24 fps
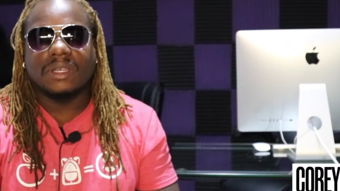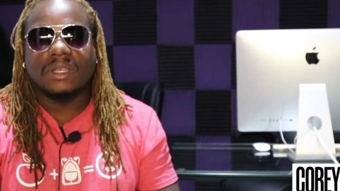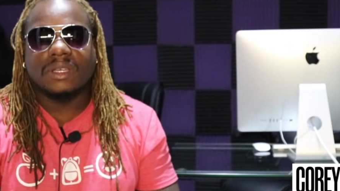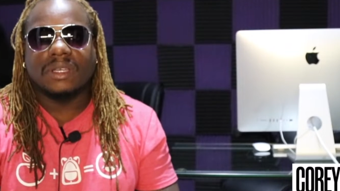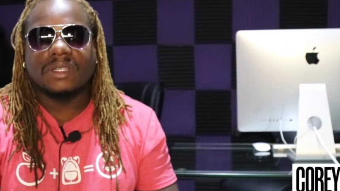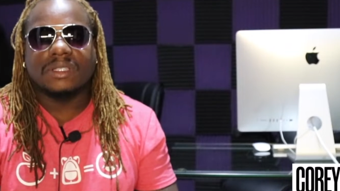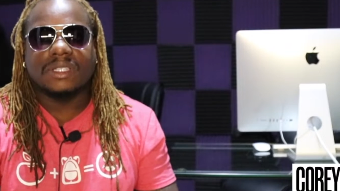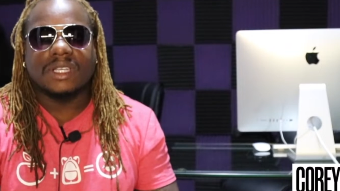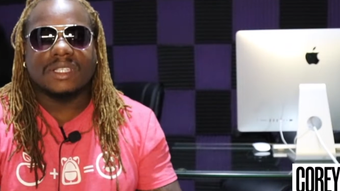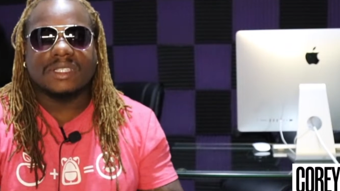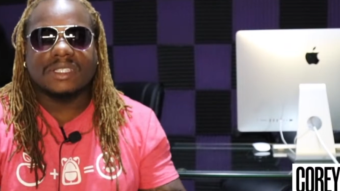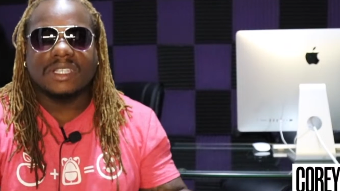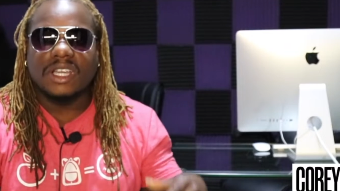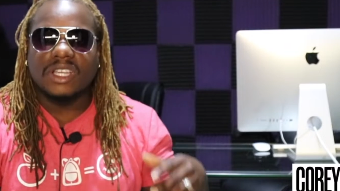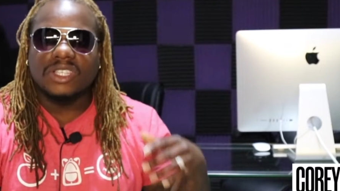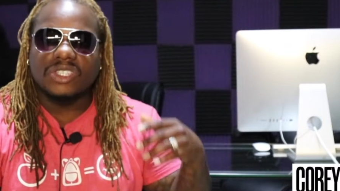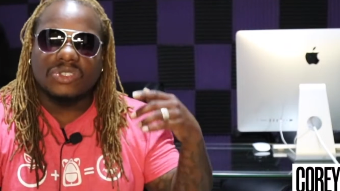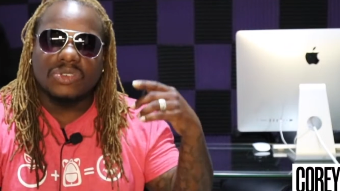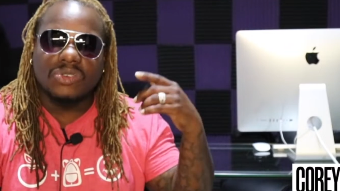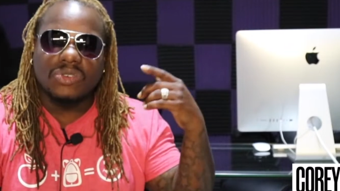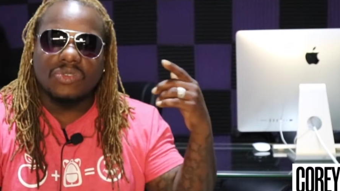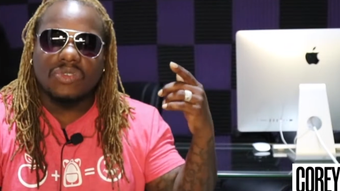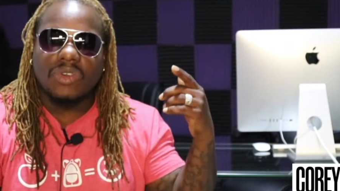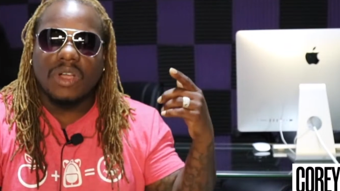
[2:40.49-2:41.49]
Just
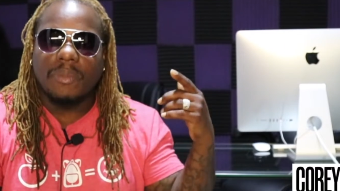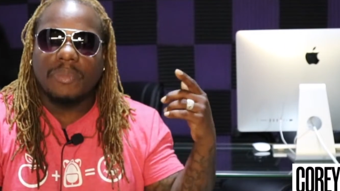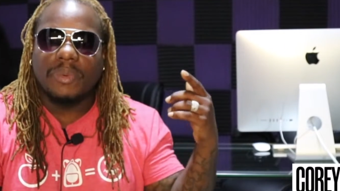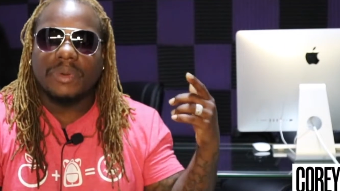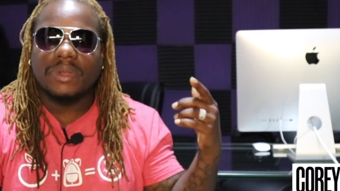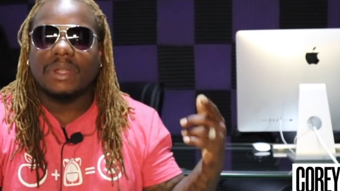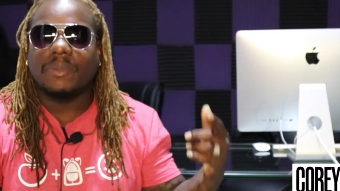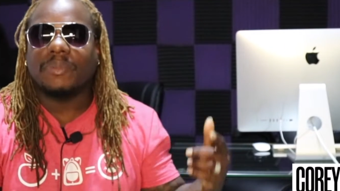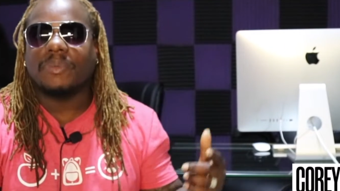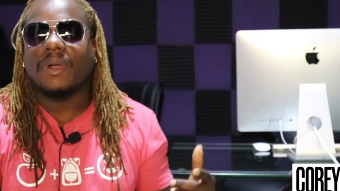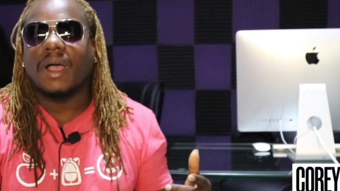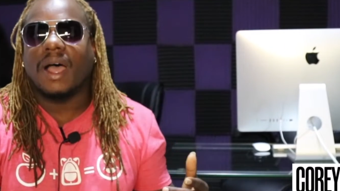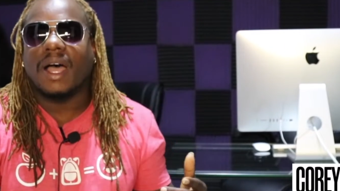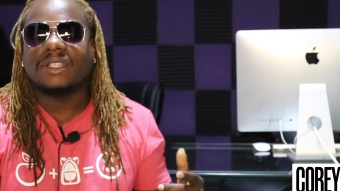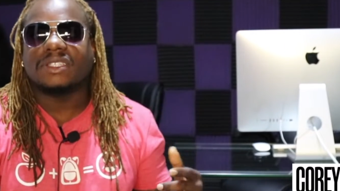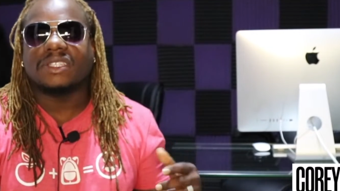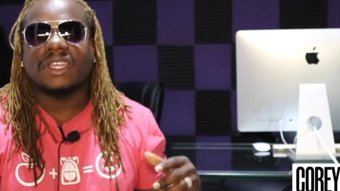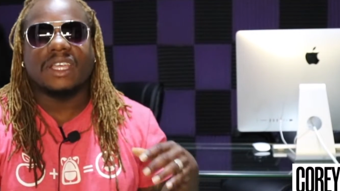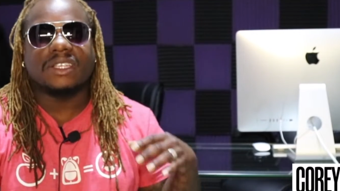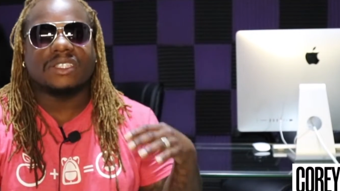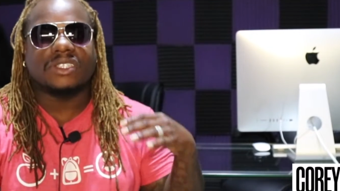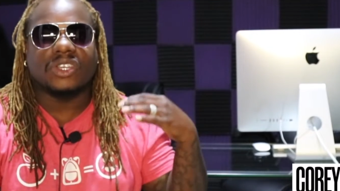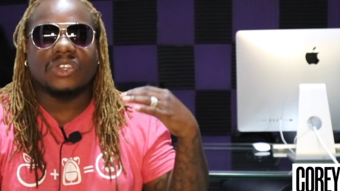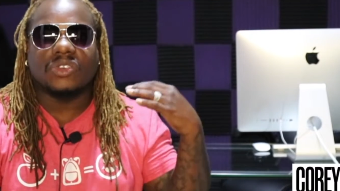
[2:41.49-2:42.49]
because you grew up in the
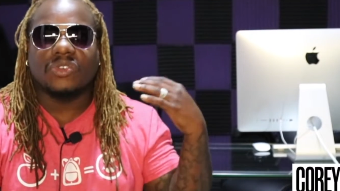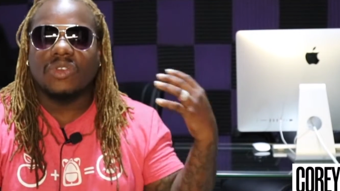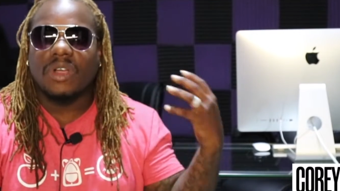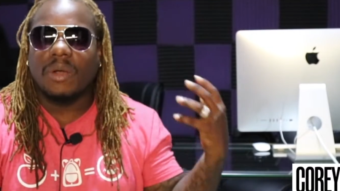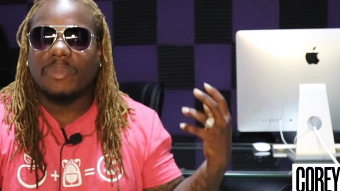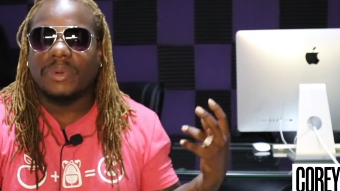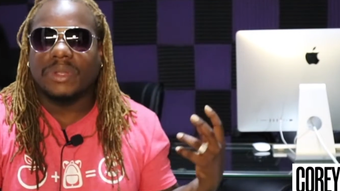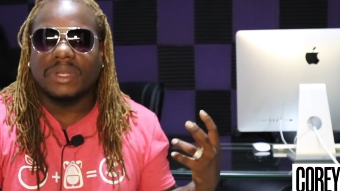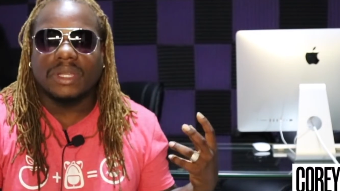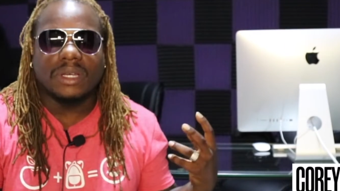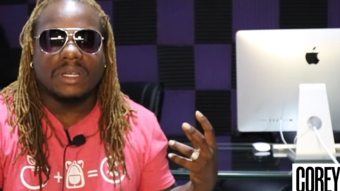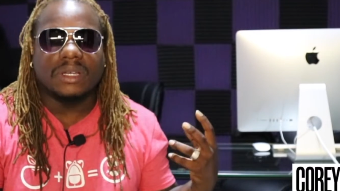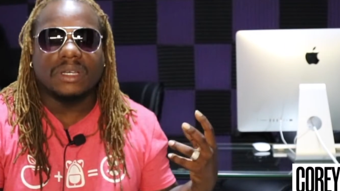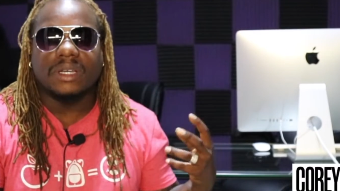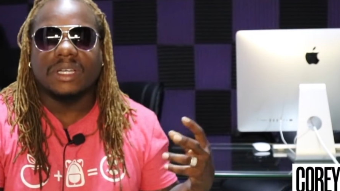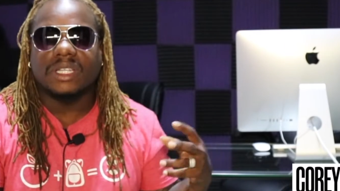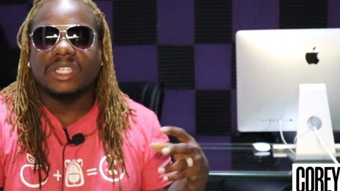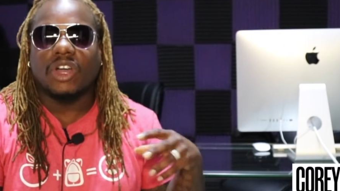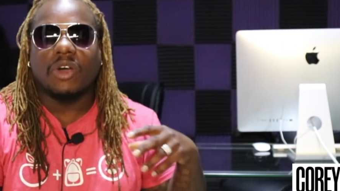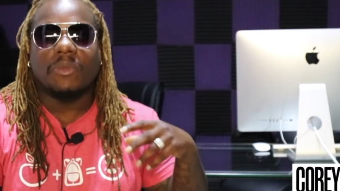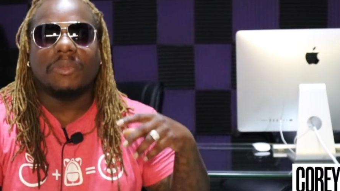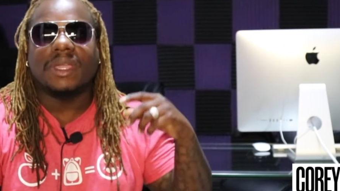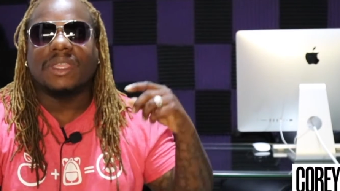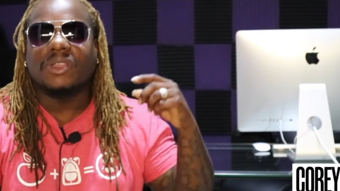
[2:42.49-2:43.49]
projects or grew up in the hood
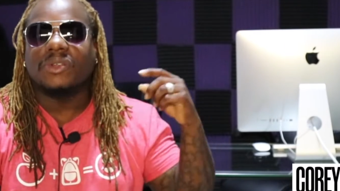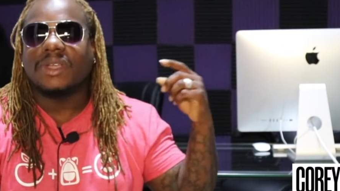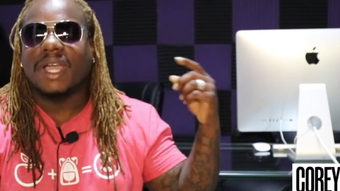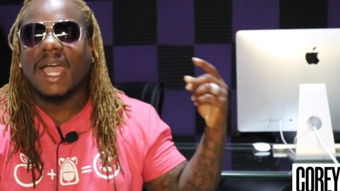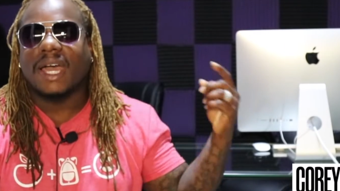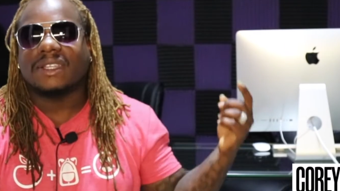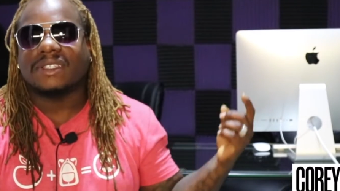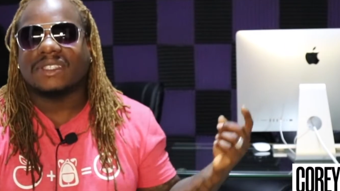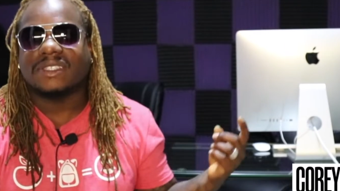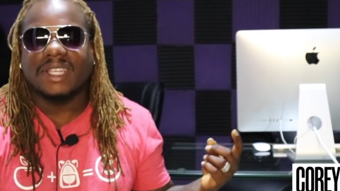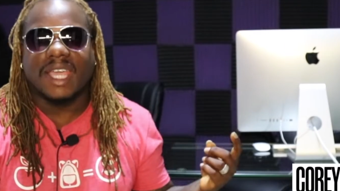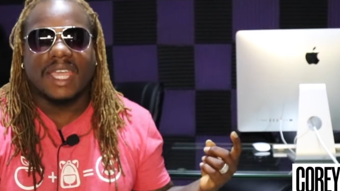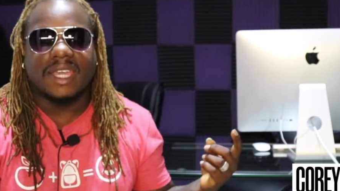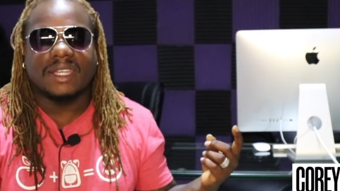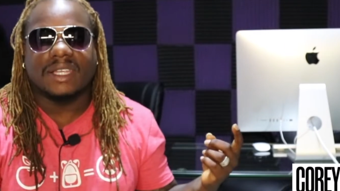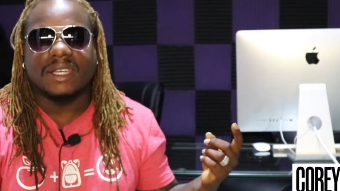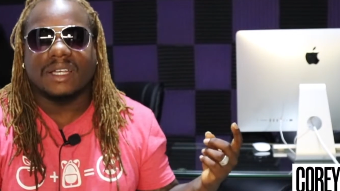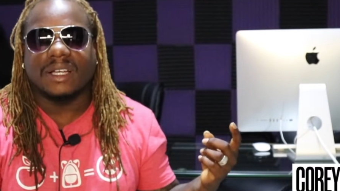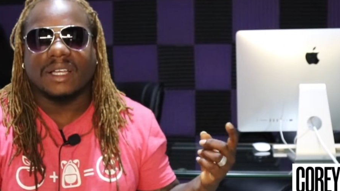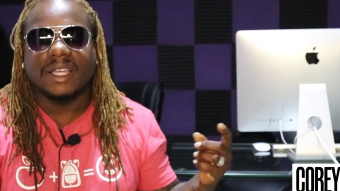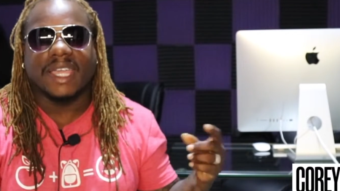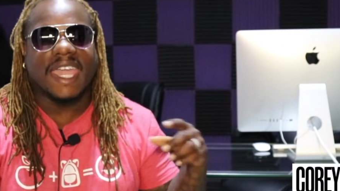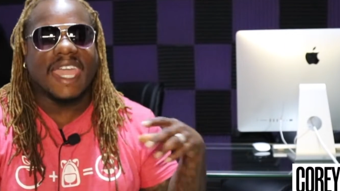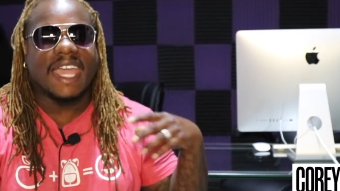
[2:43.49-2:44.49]
don't mean you got to stay
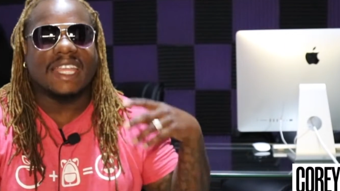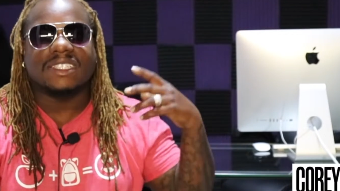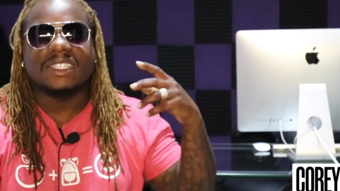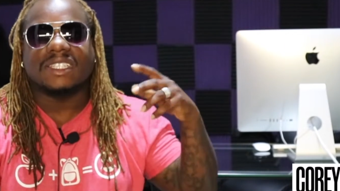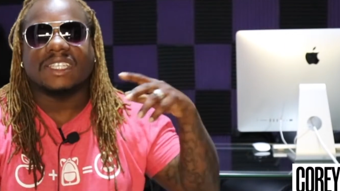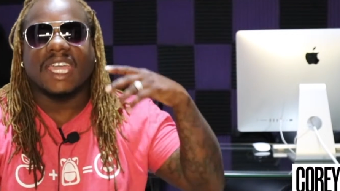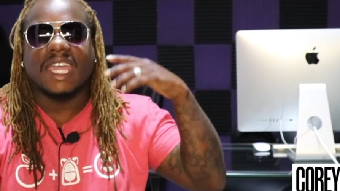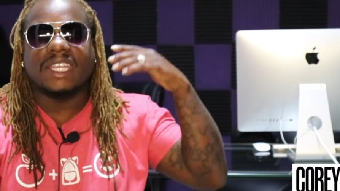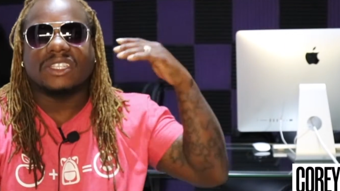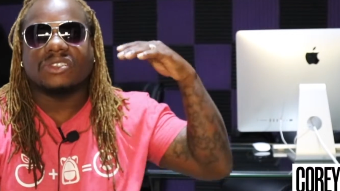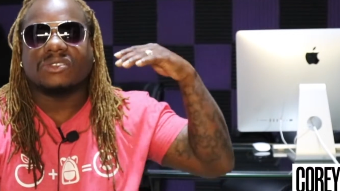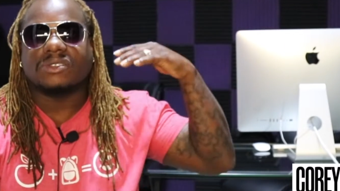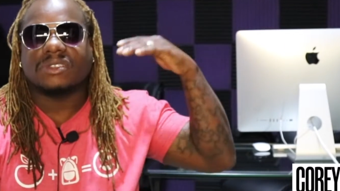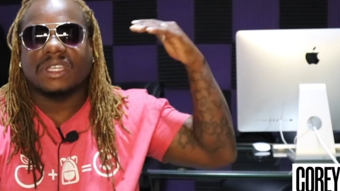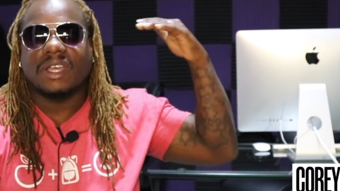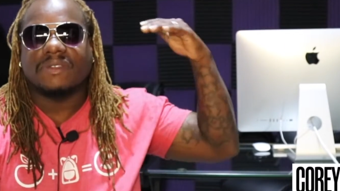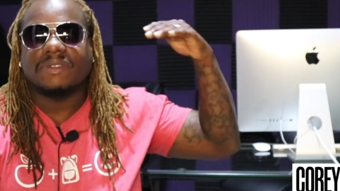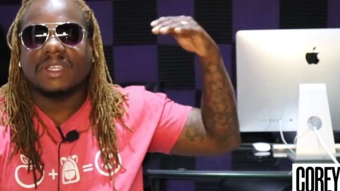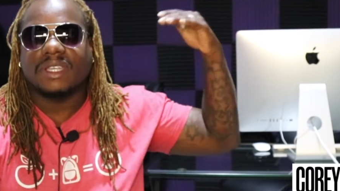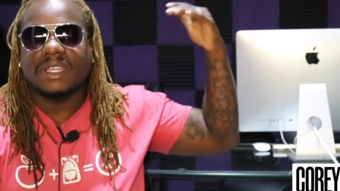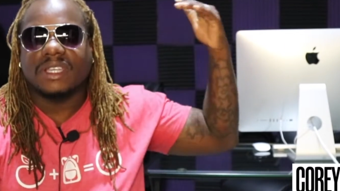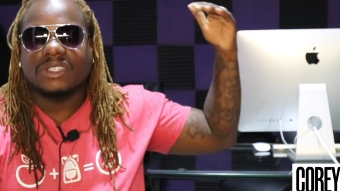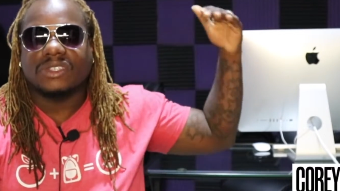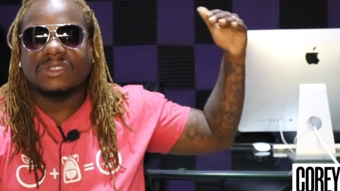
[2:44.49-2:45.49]
there. Educate yourself
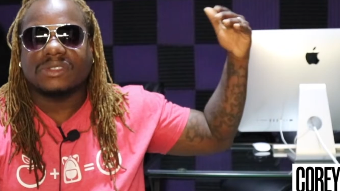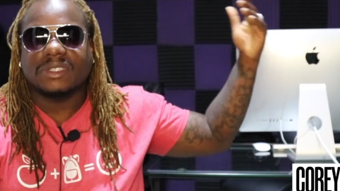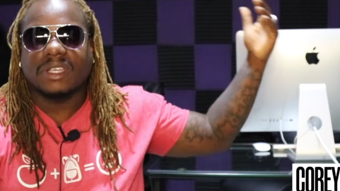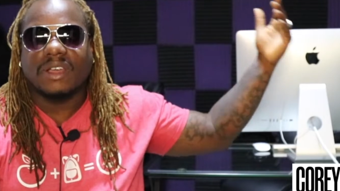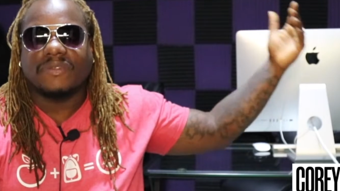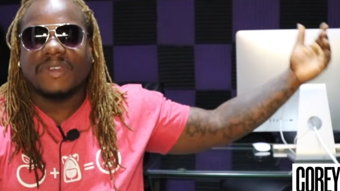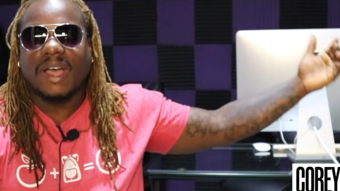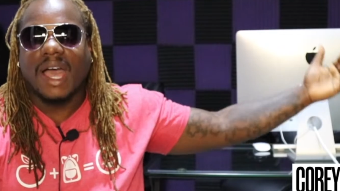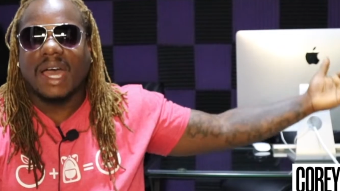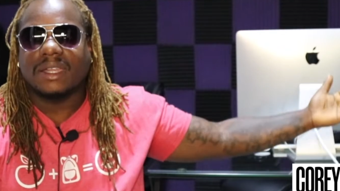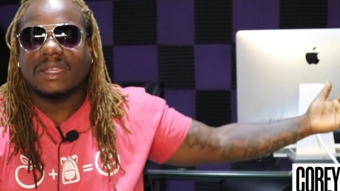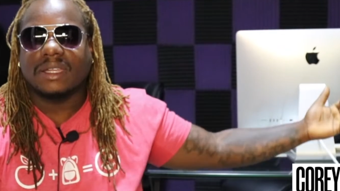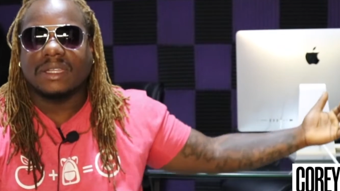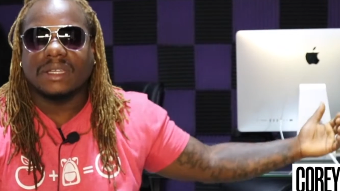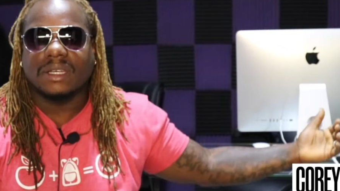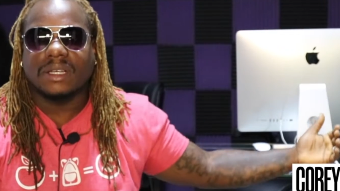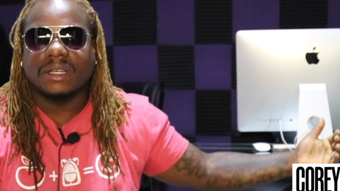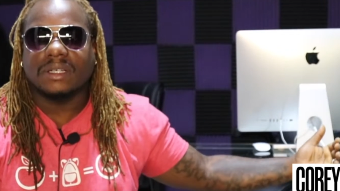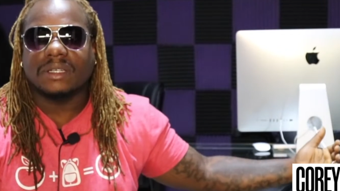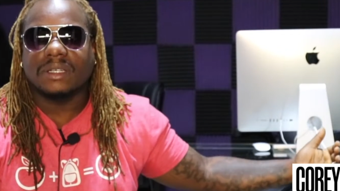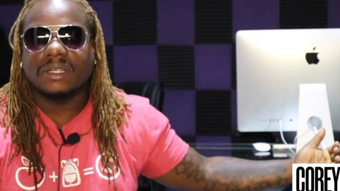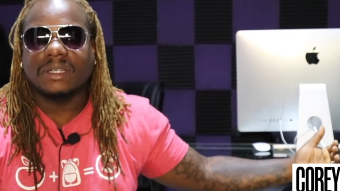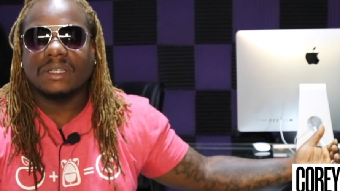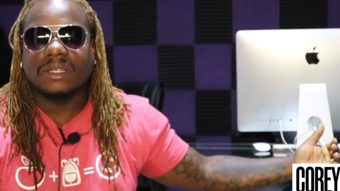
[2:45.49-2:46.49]
to get yourself out of
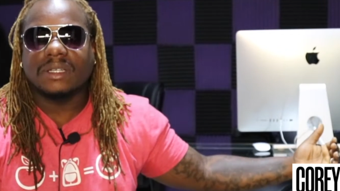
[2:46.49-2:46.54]
there.